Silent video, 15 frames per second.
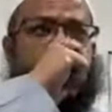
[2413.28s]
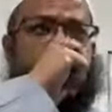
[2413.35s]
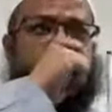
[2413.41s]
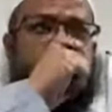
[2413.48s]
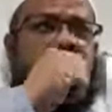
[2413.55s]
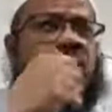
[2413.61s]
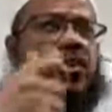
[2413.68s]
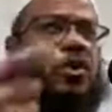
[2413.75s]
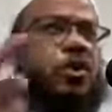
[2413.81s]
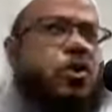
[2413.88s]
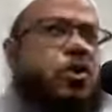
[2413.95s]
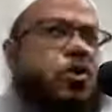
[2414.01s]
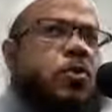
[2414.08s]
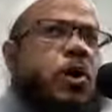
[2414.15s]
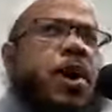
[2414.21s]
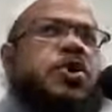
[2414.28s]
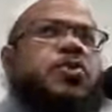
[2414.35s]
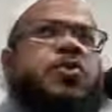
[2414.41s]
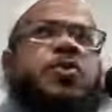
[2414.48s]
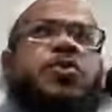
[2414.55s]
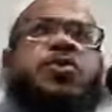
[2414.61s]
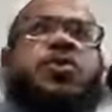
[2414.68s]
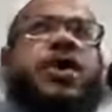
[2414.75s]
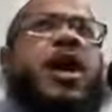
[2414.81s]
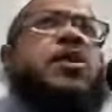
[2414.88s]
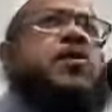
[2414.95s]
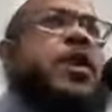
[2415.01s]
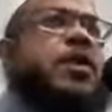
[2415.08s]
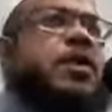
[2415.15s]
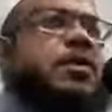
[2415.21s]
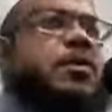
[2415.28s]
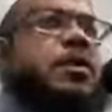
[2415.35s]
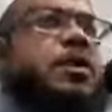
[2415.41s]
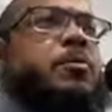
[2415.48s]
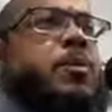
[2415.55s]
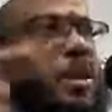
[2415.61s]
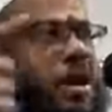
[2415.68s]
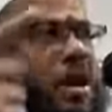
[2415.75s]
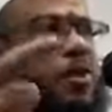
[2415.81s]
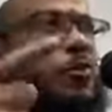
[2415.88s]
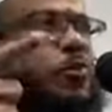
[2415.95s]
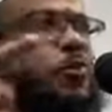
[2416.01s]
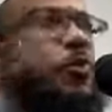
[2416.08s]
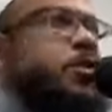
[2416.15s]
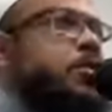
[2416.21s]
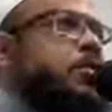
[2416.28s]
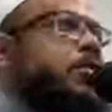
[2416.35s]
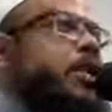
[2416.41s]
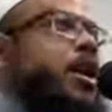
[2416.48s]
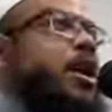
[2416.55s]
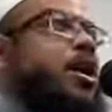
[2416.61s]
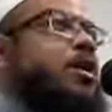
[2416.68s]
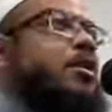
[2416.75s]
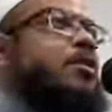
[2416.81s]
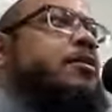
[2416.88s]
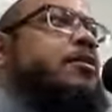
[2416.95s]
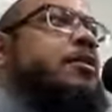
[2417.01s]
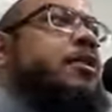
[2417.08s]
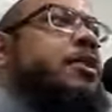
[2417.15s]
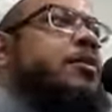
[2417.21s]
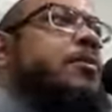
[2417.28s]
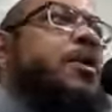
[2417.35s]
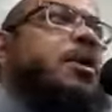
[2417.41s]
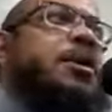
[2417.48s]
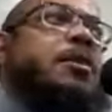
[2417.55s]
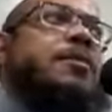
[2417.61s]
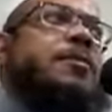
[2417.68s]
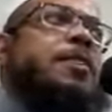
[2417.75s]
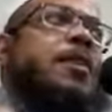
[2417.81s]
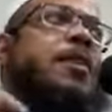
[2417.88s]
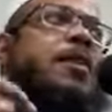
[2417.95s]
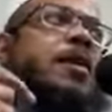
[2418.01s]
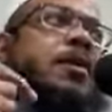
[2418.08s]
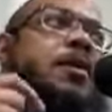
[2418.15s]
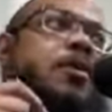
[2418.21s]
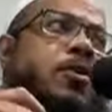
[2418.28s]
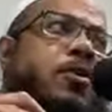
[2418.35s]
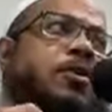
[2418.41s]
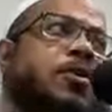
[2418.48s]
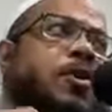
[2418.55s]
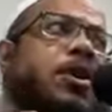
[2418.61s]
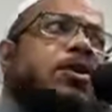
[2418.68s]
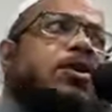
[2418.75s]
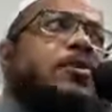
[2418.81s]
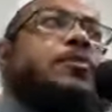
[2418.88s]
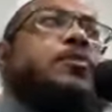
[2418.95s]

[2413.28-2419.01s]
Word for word: you know, watch what you're narrating. Be careful what you're saying. Meaning, you know, if you because